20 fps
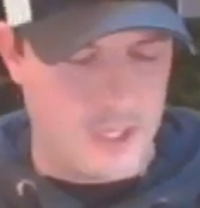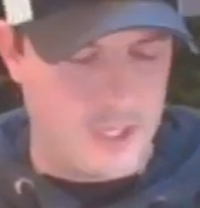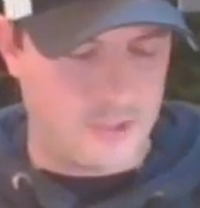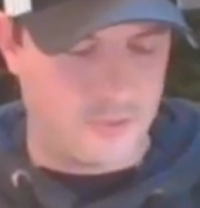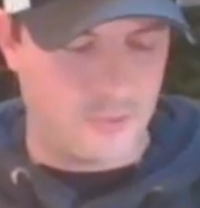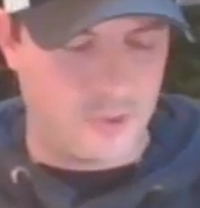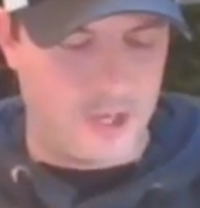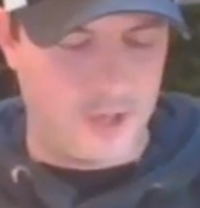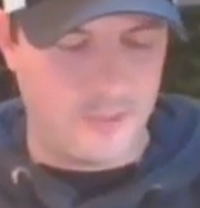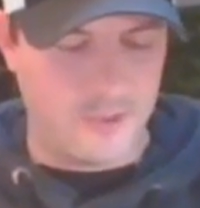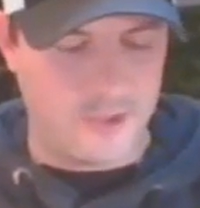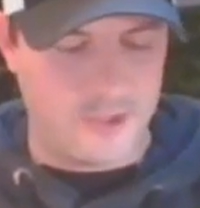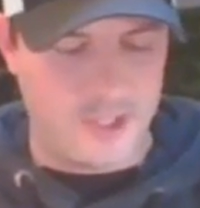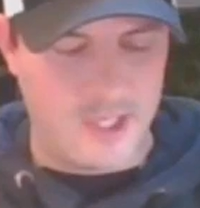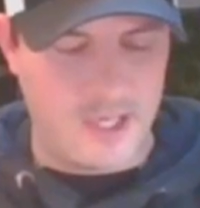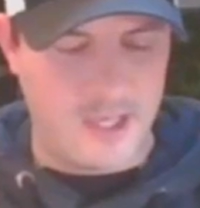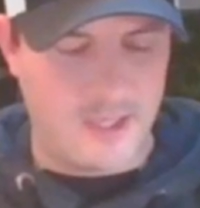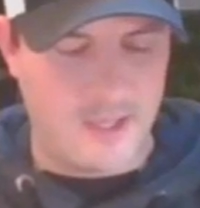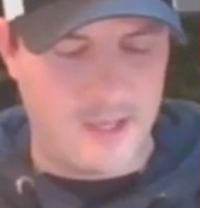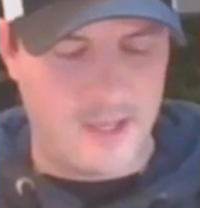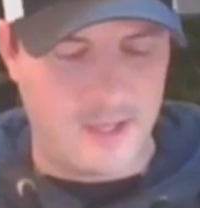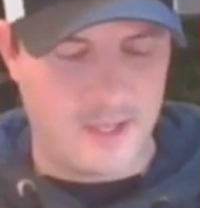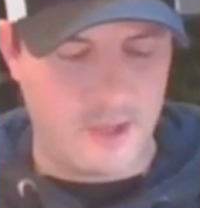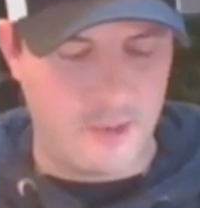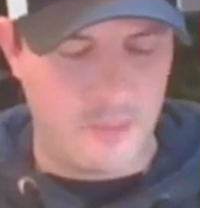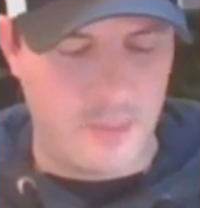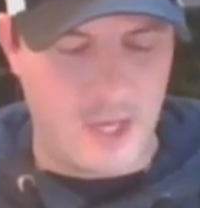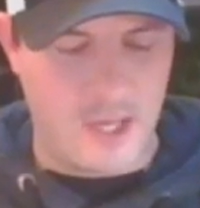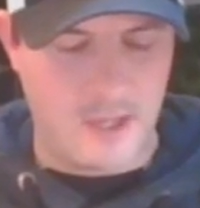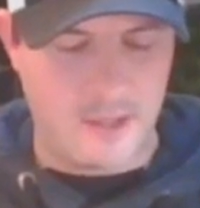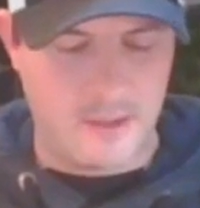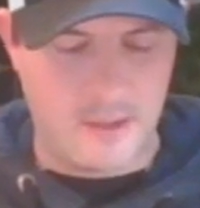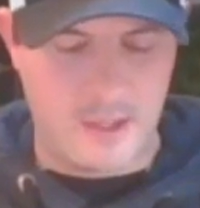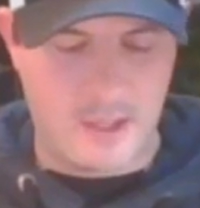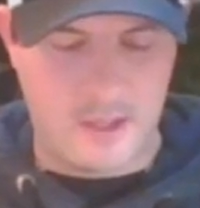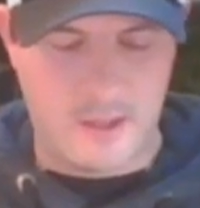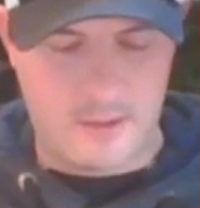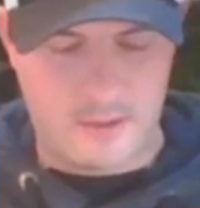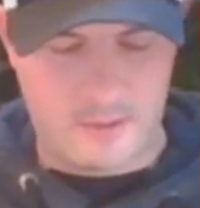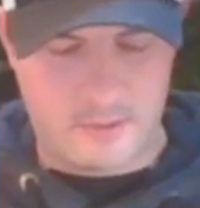As Rob would say, can't get mad at
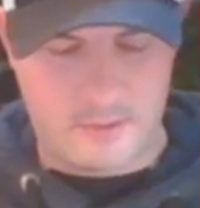that.